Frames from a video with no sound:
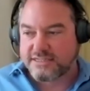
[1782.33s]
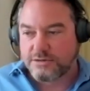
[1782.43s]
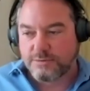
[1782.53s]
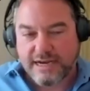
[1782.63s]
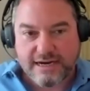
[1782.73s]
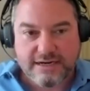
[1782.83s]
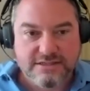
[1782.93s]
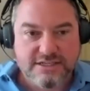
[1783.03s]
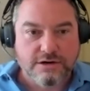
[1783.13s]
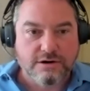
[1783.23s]
in a way.
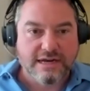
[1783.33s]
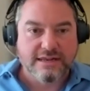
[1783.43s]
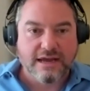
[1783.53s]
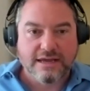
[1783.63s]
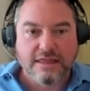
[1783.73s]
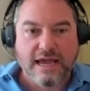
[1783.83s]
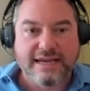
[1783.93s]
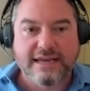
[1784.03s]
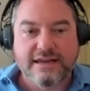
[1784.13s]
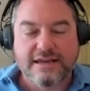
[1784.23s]
And so I like it.